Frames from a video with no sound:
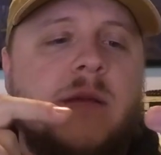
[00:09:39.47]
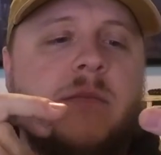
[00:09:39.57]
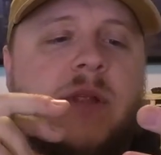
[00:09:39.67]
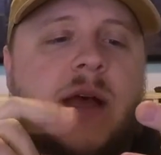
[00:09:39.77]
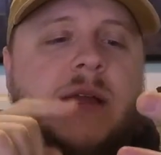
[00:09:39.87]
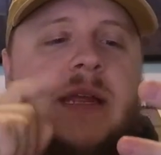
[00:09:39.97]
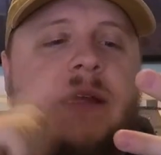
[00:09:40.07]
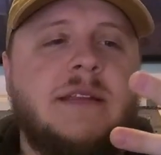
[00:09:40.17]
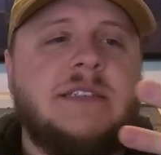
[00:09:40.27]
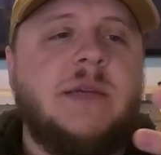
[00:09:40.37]
block,
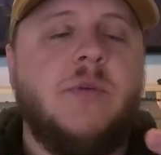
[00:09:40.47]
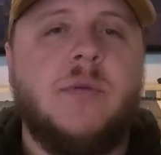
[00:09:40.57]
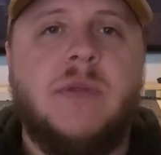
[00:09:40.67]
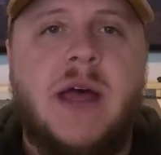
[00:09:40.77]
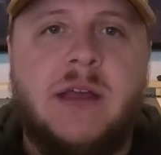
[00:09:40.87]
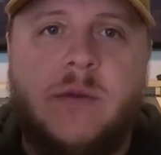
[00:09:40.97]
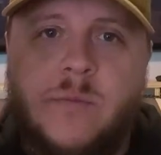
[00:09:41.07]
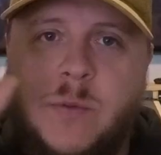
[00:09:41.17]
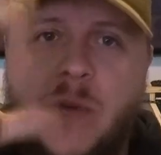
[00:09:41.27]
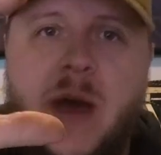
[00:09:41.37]
and the Seaboard block
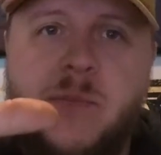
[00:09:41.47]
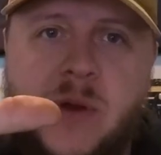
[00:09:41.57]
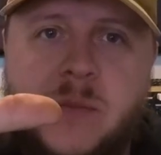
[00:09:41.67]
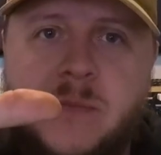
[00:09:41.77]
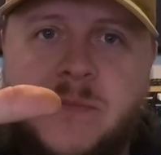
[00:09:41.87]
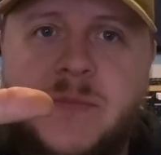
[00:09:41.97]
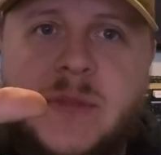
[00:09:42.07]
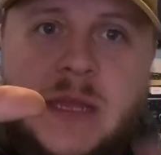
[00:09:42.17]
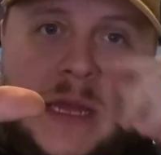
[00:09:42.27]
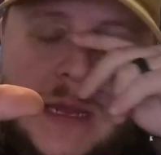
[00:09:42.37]
would pop up
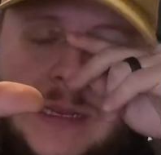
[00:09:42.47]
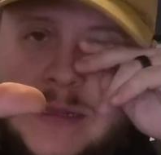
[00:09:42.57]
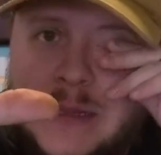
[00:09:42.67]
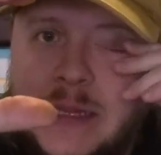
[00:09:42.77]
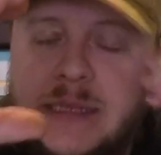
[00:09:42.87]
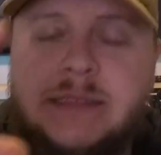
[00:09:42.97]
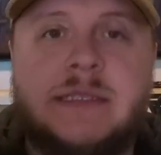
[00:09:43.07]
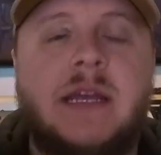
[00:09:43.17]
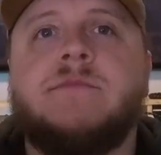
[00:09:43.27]
in the list.